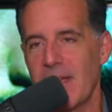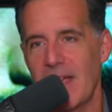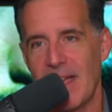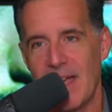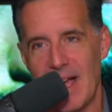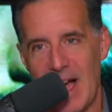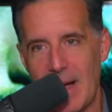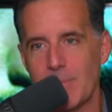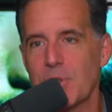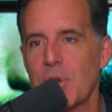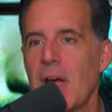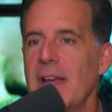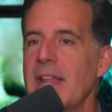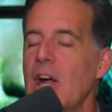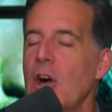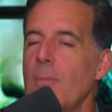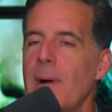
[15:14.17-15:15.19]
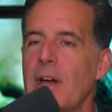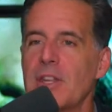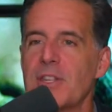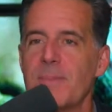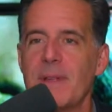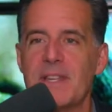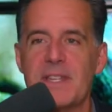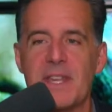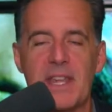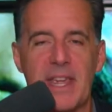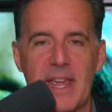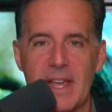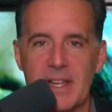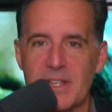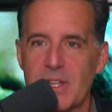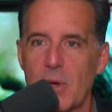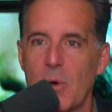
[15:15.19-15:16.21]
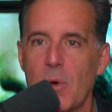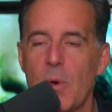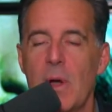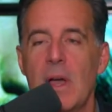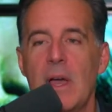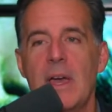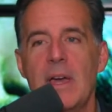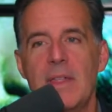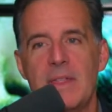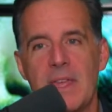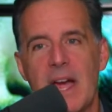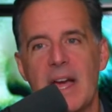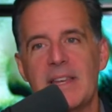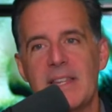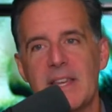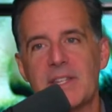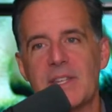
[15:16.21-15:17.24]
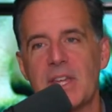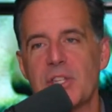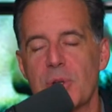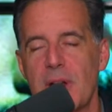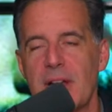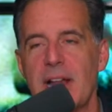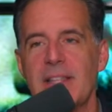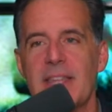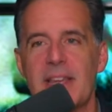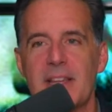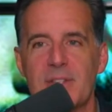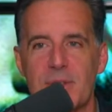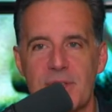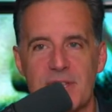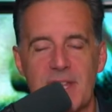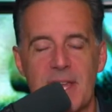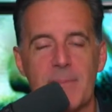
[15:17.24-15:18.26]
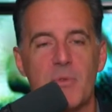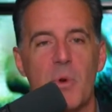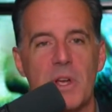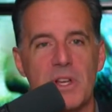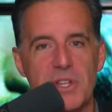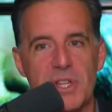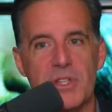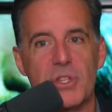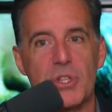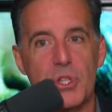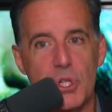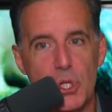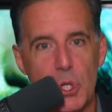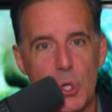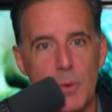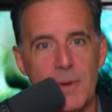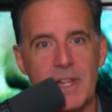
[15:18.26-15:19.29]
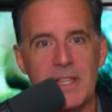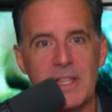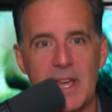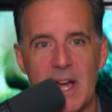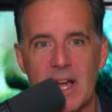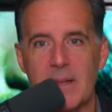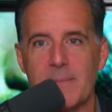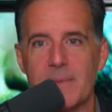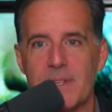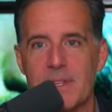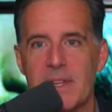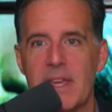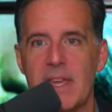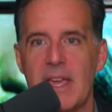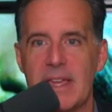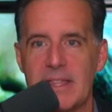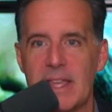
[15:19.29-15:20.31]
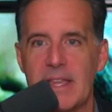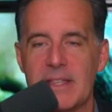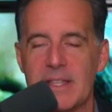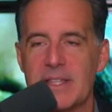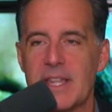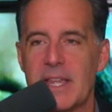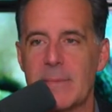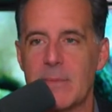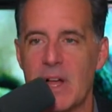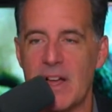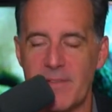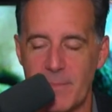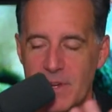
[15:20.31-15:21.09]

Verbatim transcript: I'm trying to help out as many as I can. So the idea is I try not to answer the same question too many times at, in the same live.